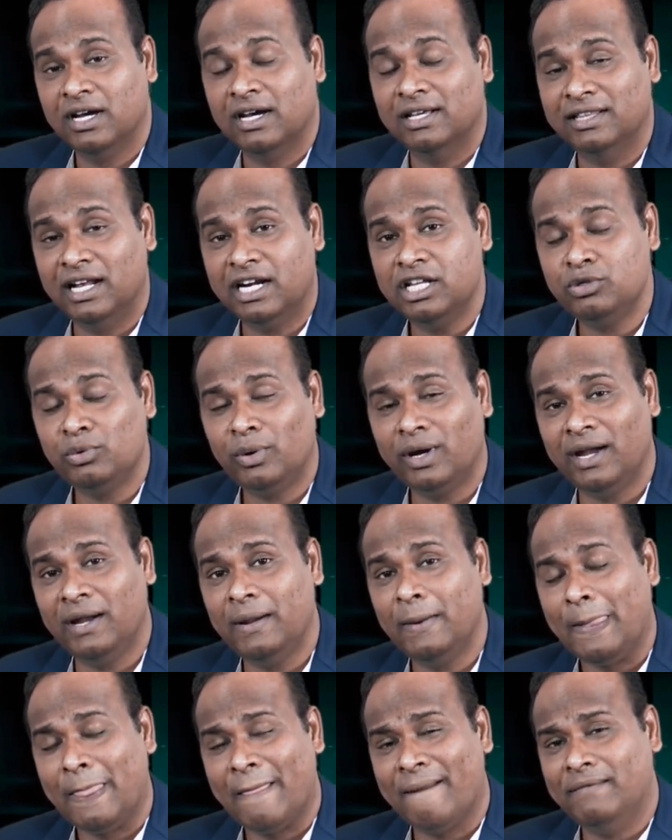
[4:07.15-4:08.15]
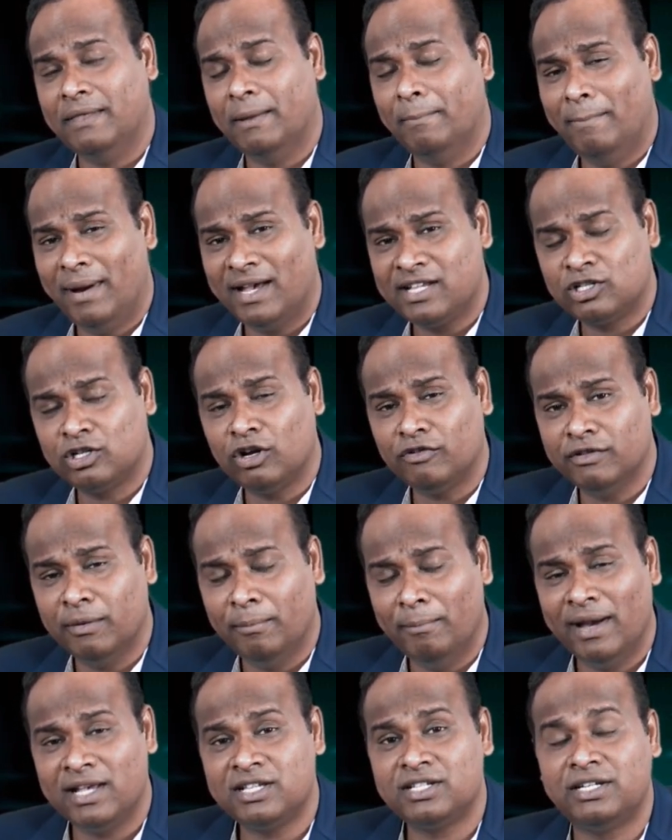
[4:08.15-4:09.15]
That is why the best of the
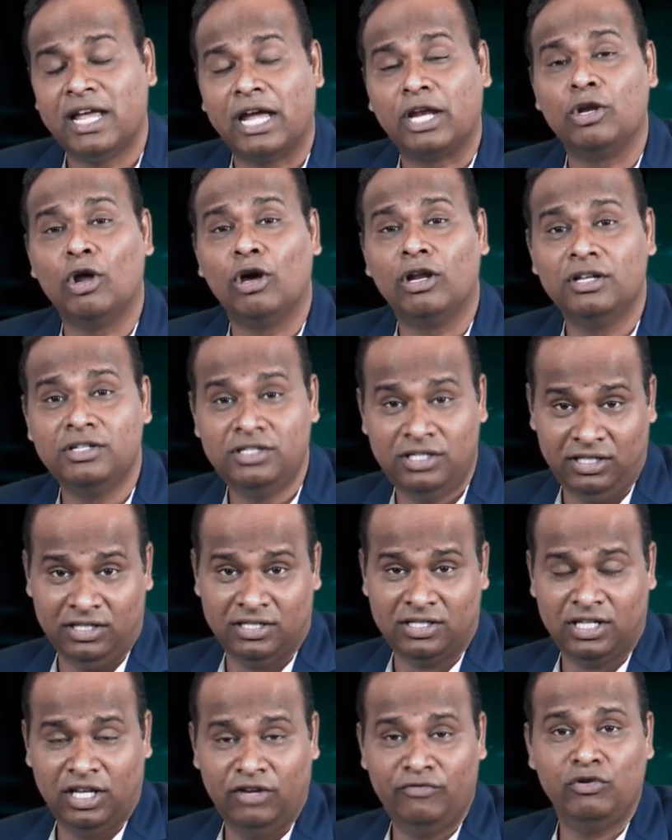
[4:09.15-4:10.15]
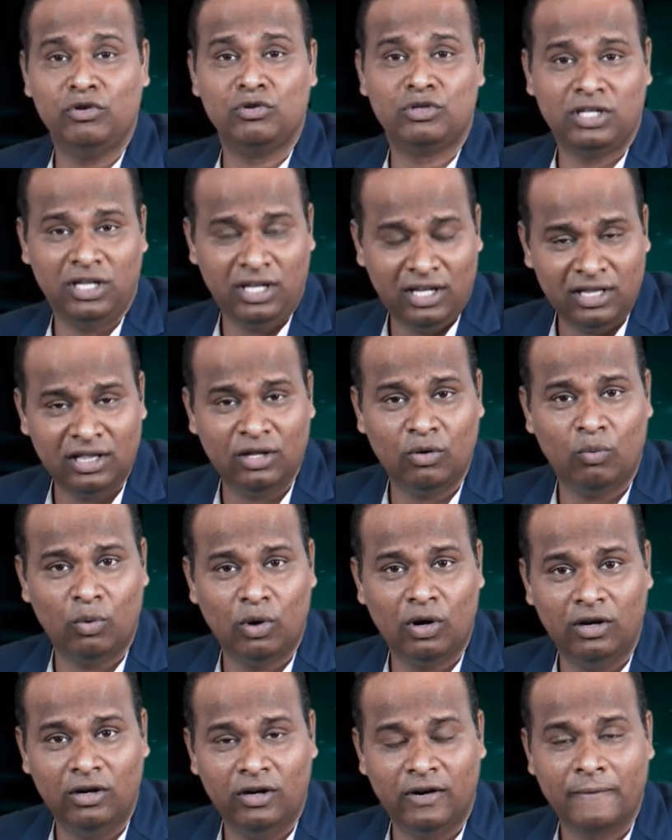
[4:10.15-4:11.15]
best technologies, if you see in the
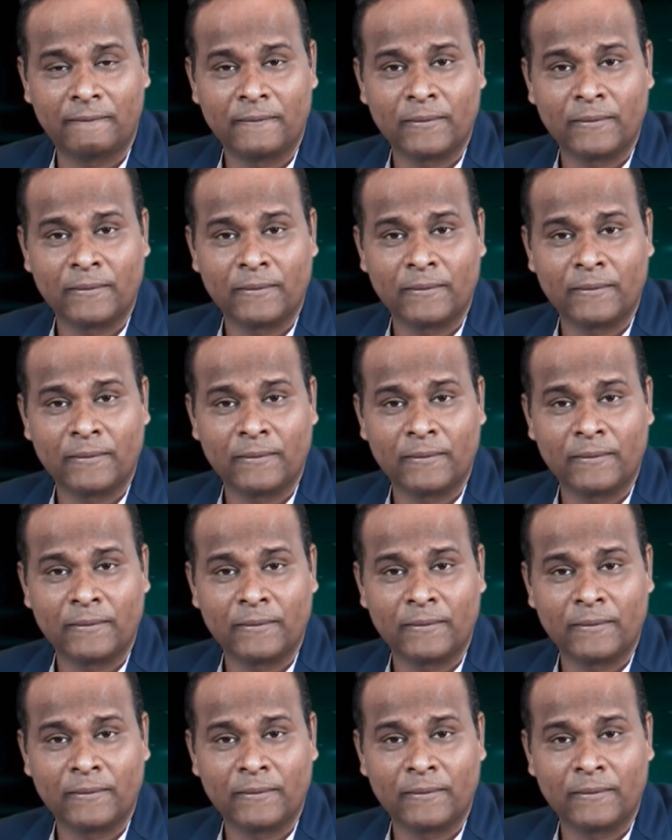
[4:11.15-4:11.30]
world,